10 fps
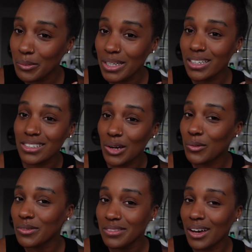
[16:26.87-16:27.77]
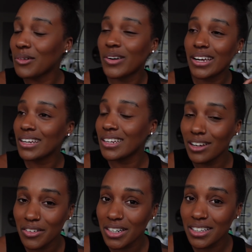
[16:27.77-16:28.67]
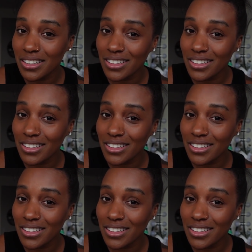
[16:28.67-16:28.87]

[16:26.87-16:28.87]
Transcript: because I weighed in already.